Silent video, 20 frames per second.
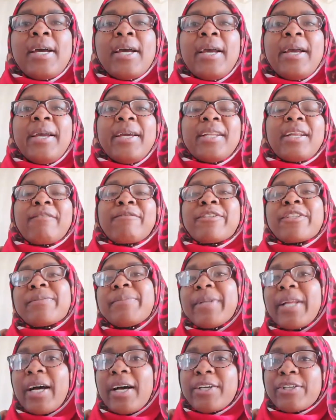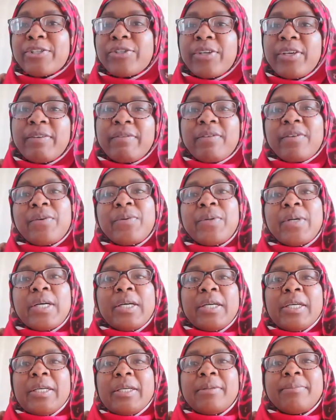and I've just been asked to give you
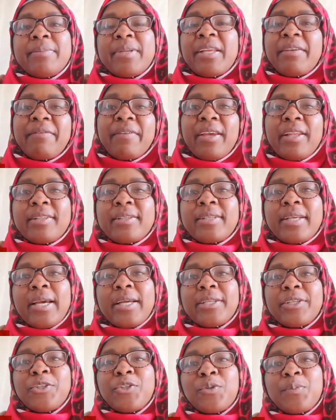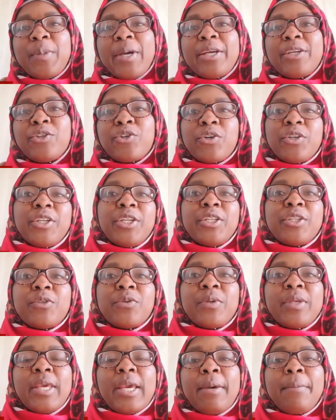a brief insight into my journey
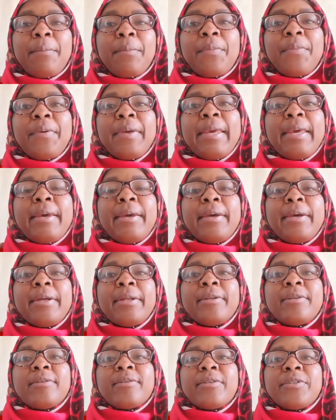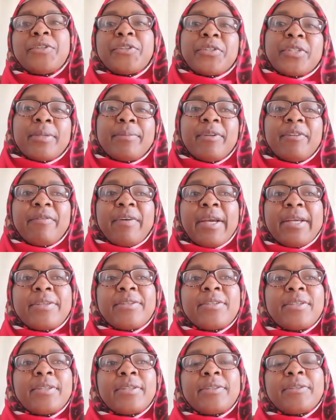into GEMP and just some
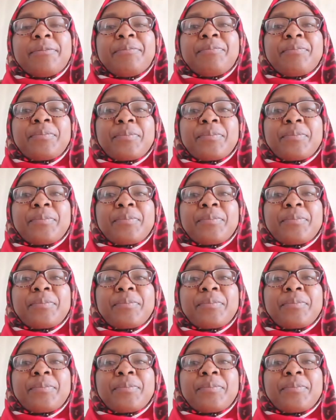advices.